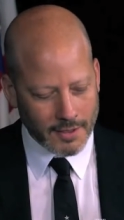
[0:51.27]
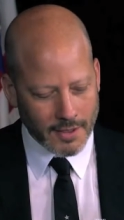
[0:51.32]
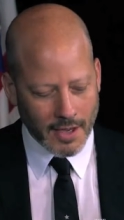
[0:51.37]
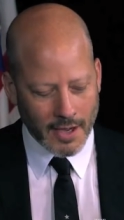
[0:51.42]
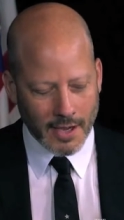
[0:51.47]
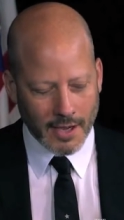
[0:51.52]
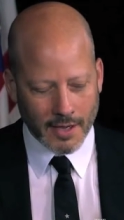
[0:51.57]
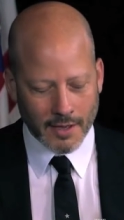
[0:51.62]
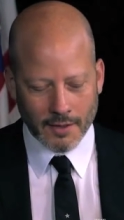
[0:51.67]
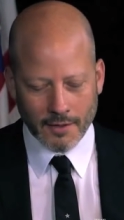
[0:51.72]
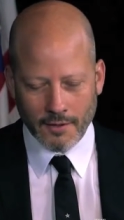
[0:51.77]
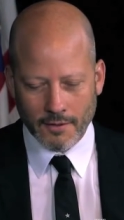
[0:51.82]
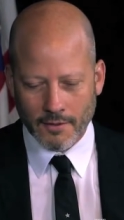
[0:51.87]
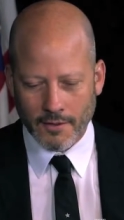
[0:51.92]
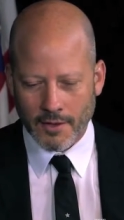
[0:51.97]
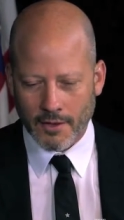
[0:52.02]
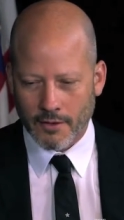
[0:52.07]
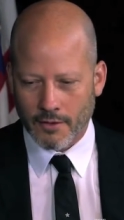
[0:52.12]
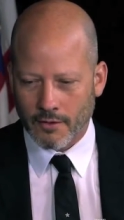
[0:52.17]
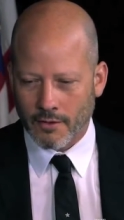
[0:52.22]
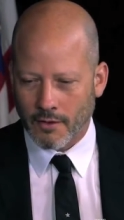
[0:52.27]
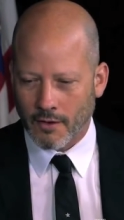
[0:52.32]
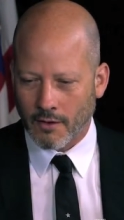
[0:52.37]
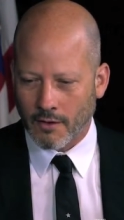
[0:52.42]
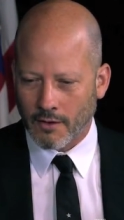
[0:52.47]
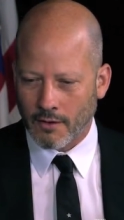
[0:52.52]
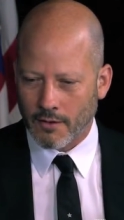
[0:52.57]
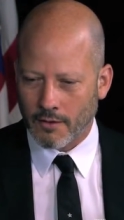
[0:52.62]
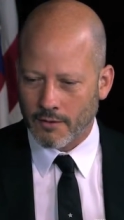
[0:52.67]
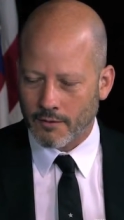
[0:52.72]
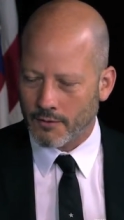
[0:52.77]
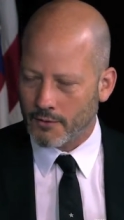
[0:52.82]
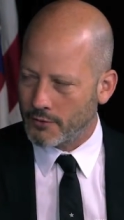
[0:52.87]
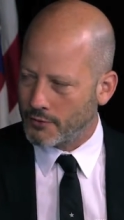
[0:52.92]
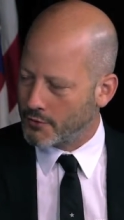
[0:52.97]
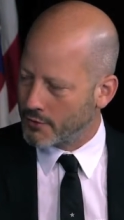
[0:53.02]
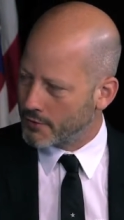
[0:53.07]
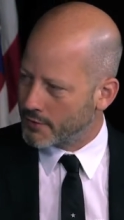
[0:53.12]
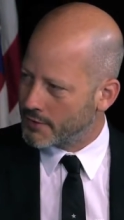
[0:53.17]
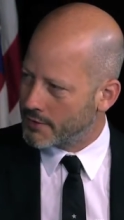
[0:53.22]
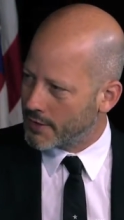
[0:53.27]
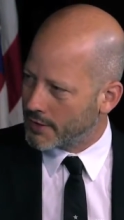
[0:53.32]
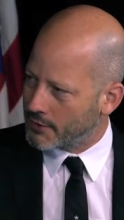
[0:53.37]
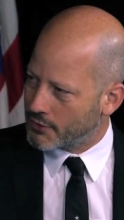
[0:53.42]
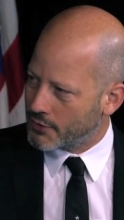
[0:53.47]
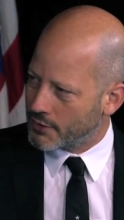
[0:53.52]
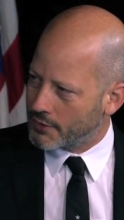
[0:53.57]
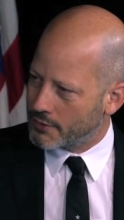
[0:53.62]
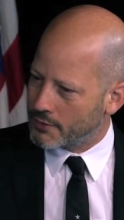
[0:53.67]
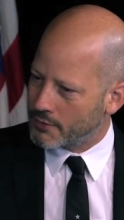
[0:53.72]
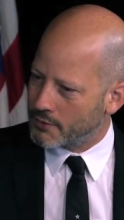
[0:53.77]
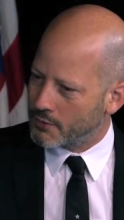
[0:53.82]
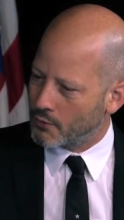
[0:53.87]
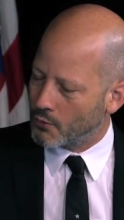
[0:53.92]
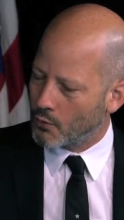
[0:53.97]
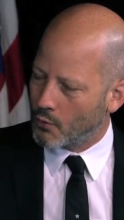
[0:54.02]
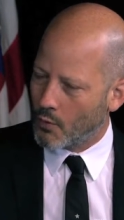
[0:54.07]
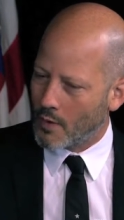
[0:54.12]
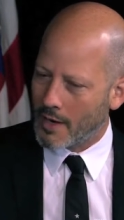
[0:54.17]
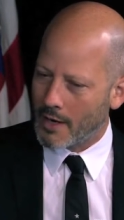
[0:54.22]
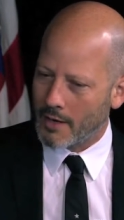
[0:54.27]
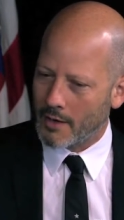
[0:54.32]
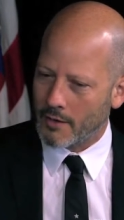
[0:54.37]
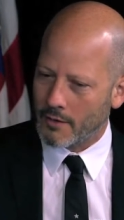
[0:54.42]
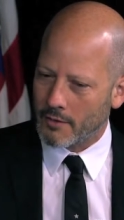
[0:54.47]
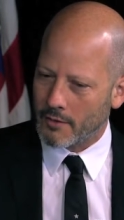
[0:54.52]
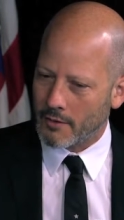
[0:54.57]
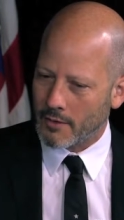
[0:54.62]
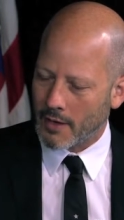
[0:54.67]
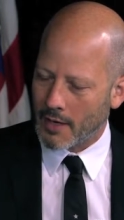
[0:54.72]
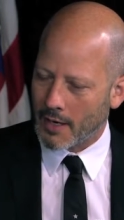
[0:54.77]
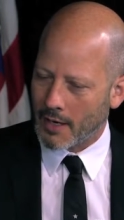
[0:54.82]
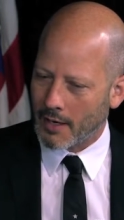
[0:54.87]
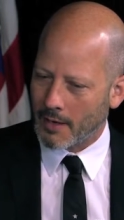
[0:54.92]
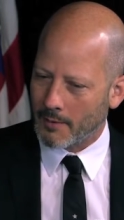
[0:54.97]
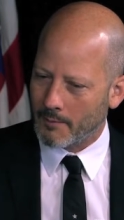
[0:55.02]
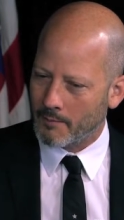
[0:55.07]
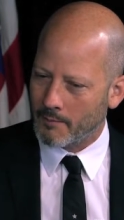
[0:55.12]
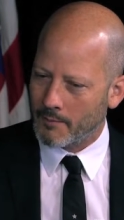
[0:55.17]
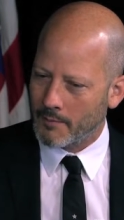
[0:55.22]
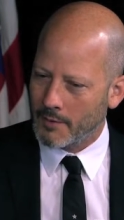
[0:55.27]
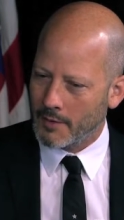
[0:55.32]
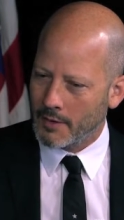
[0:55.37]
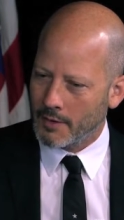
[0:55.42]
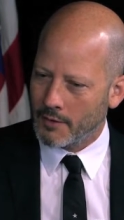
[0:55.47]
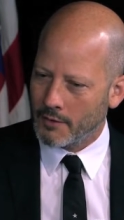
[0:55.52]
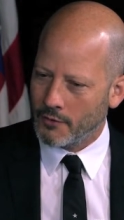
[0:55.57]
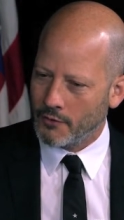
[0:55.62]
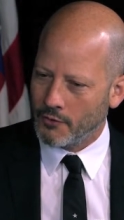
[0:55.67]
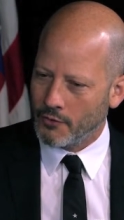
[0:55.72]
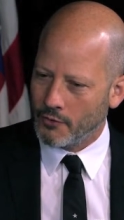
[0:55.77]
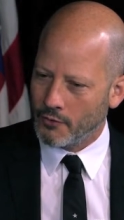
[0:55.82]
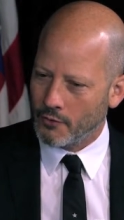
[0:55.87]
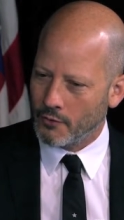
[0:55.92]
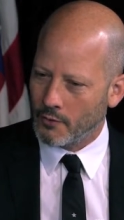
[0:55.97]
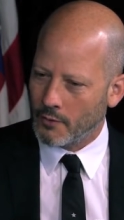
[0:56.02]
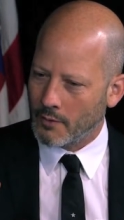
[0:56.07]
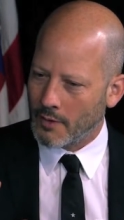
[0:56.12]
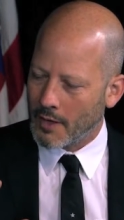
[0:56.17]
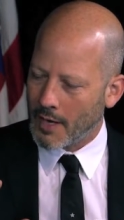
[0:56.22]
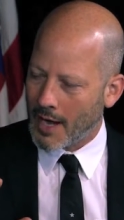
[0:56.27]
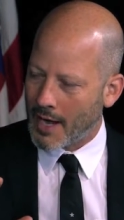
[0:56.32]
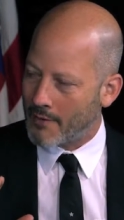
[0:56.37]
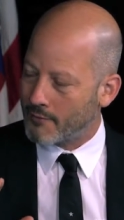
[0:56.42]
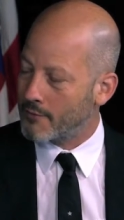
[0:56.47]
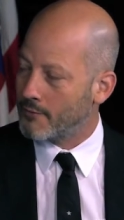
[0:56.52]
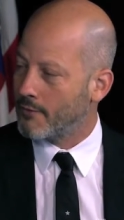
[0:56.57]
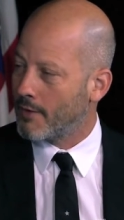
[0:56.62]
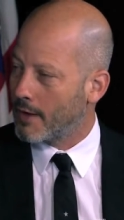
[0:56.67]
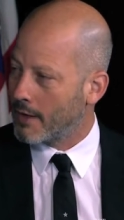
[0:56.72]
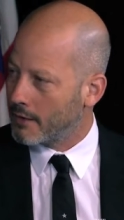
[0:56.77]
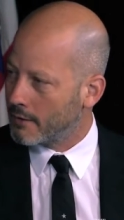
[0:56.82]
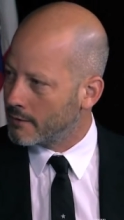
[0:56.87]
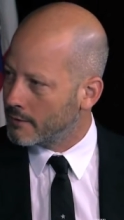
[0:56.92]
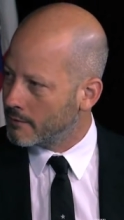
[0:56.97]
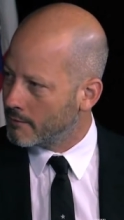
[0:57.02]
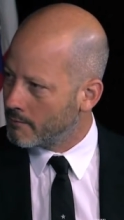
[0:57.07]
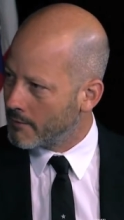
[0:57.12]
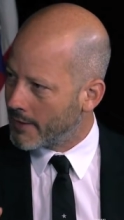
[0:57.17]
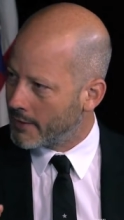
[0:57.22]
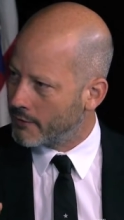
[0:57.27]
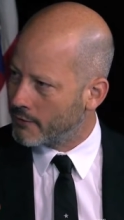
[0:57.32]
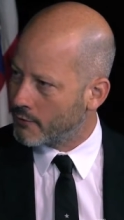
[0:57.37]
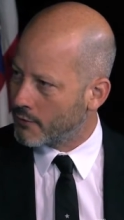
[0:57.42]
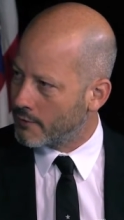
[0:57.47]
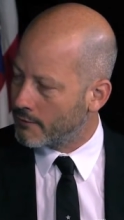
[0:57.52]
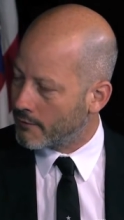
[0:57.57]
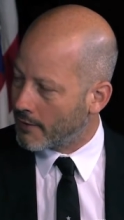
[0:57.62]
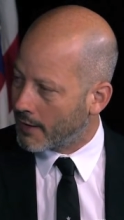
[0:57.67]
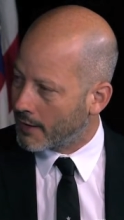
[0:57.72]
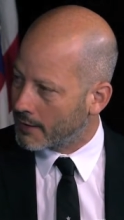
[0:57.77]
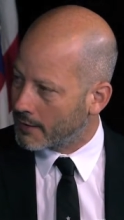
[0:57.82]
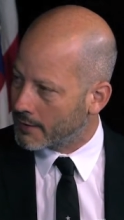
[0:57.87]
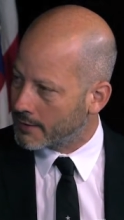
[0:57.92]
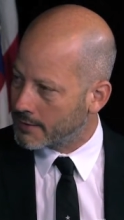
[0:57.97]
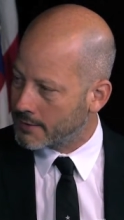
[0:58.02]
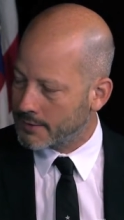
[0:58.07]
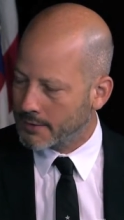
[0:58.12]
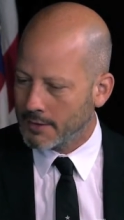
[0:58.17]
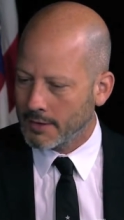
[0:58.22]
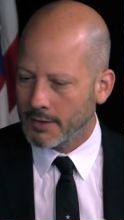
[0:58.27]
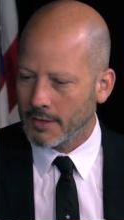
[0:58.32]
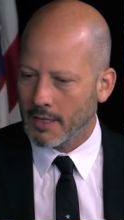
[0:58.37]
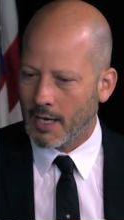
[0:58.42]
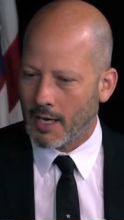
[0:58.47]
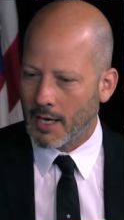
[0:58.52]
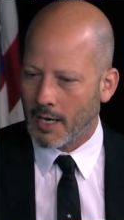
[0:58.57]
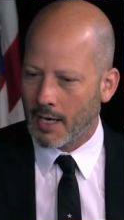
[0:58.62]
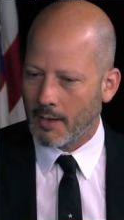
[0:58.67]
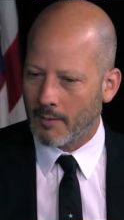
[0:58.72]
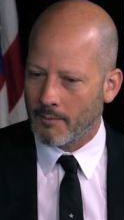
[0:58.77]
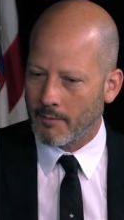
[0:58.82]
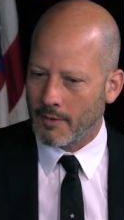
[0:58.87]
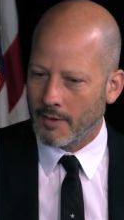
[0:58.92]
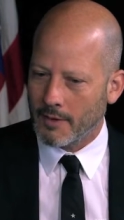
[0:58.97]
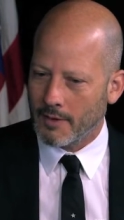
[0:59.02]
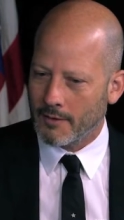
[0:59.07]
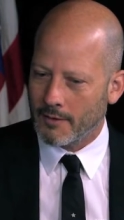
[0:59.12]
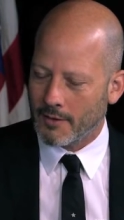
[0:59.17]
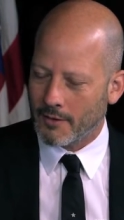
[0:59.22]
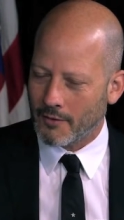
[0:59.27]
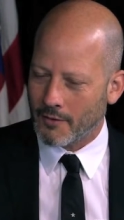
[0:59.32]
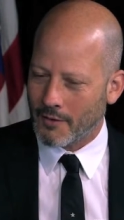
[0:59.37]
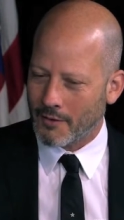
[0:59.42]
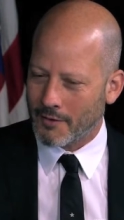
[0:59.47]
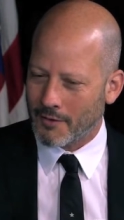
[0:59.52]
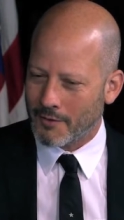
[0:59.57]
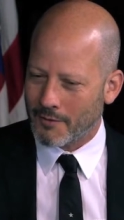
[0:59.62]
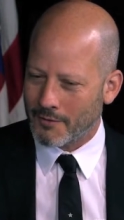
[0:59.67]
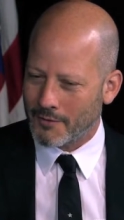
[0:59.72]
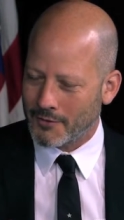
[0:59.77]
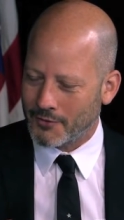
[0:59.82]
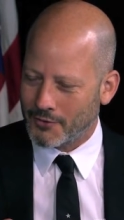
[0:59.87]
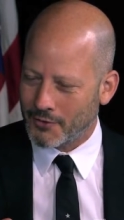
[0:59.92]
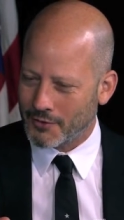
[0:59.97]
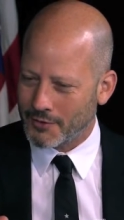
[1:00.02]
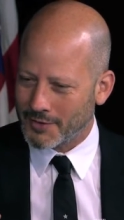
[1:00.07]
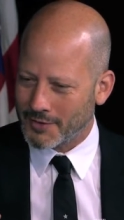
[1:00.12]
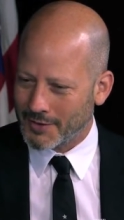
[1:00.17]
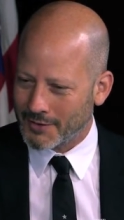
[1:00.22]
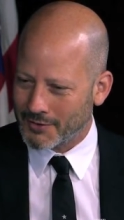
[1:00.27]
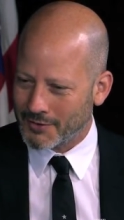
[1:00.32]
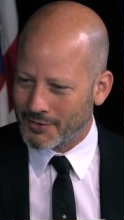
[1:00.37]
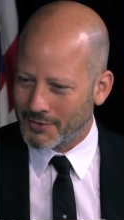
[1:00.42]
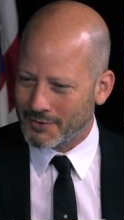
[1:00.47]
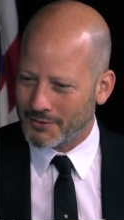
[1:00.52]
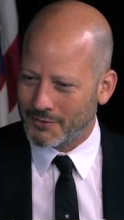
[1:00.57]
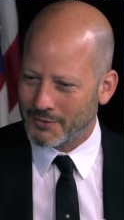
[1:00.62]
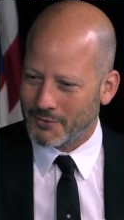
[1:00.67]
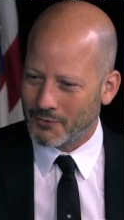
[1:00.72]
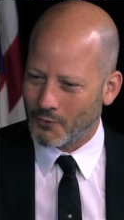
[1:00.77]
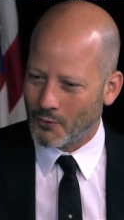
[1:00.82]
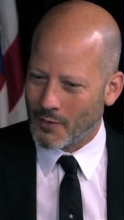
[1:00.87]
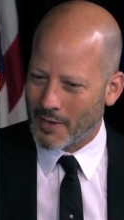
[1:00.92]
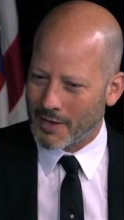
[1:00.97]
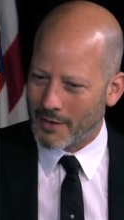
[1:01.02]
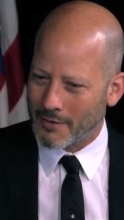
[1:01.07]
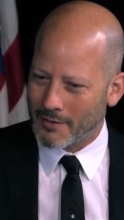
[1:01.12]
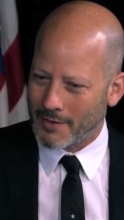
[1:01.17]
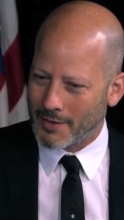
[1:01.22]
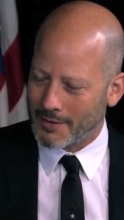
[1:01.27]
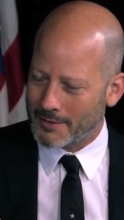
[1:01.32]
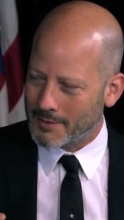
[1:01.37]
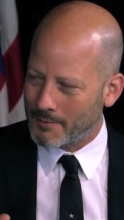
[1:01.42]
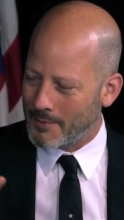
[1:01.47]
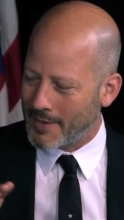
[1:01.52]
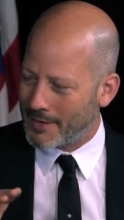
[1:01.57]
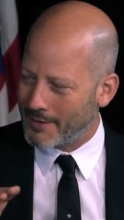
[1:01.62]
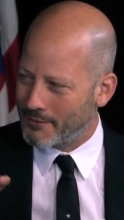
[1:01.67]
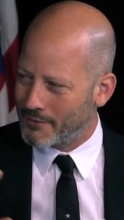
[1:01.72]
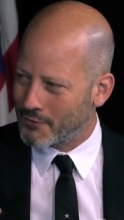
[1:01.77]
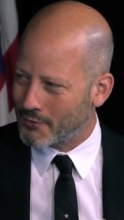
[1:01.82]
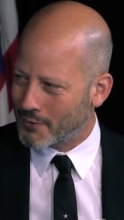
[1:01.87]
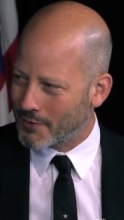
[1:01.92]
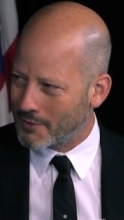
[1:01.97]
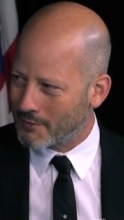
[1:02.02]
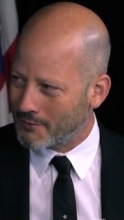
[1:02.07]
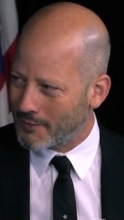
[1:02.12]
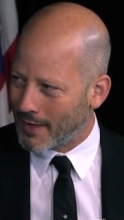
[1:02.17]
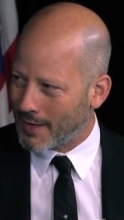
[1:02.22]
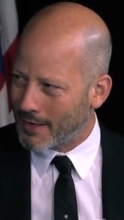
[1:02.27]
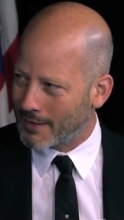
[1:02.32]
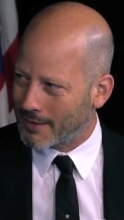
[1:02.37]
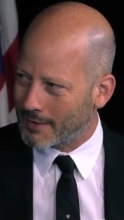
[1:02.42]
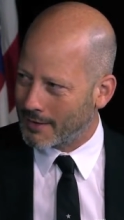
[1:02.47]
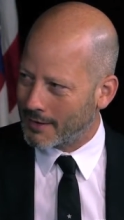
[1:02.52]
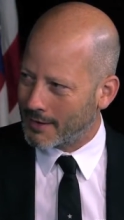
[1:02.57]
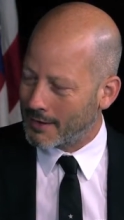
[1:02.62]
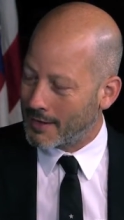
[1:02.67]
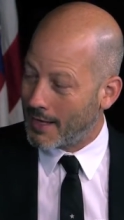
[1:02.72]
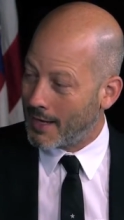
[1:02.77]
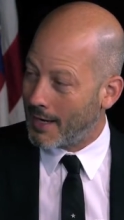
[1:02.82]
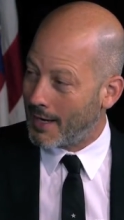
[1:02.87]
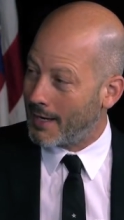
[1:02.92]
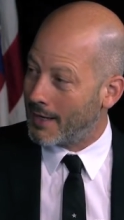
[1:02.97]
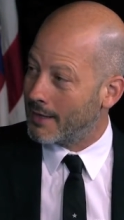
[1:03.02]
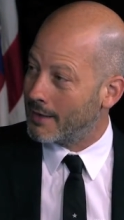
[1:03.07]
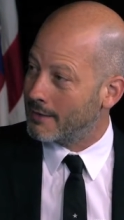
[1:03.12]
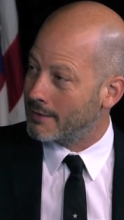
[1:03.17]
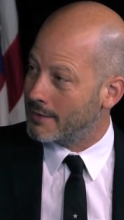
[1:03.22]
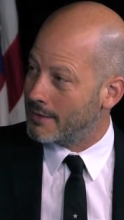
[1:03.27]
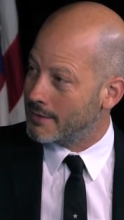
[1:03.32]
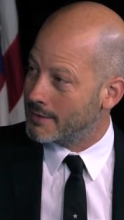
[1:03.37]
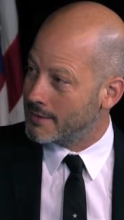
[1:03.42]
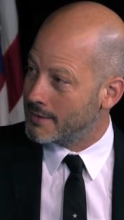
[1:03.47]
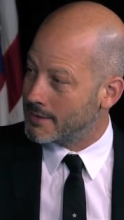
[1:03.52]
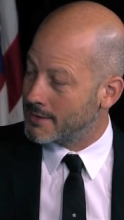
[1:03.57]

Uh, there are the jurisdictions where um, you have to file mandatory filings. Um, there are the jurisdictions where it's a mandatory filing and it's a